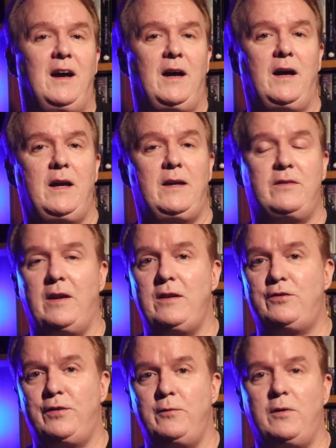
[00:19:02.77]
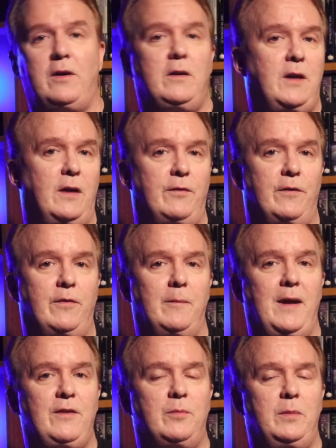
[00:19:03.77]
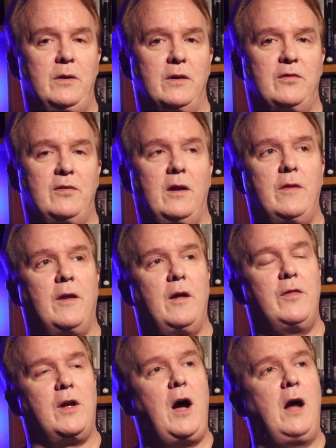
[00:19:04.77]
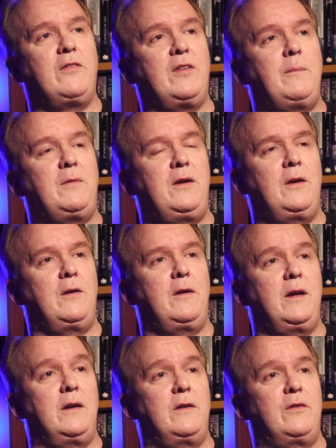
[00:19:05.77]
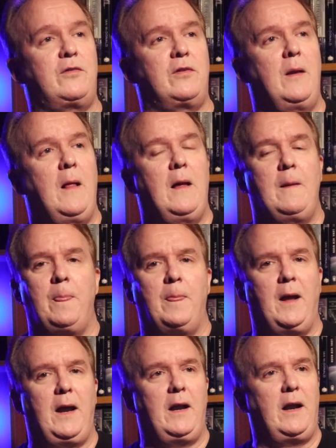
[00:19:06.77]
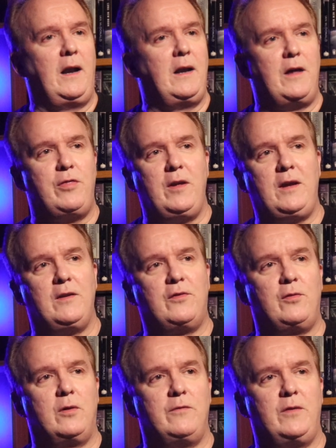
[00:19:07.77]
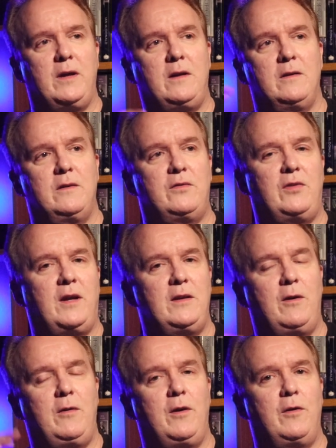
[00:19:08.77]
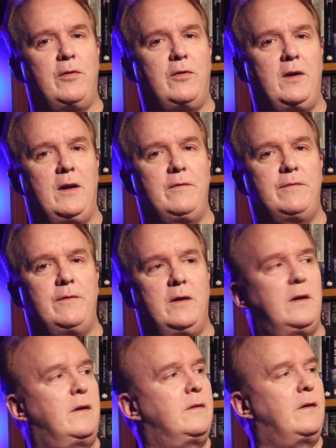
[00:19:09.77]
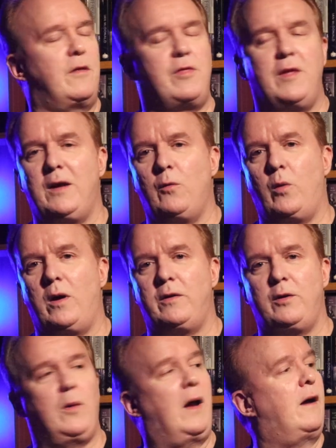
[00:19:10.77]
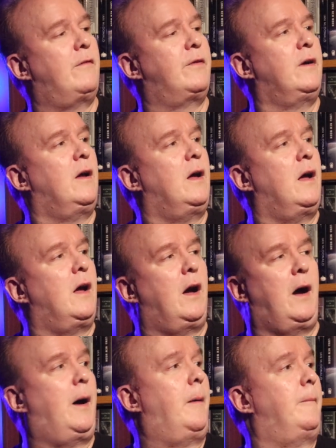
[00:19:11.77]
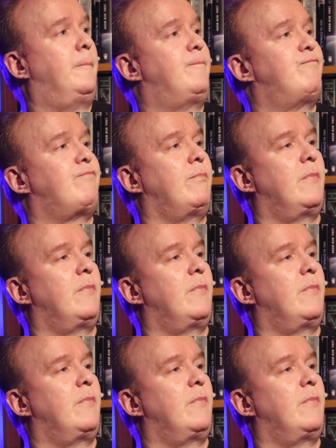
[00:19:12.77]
uh, is a June hardcover from Ace Books. Uh, the, the concept here is, and I think it's sort of like a Secondary Earth kind of uh, thing where you have... Um,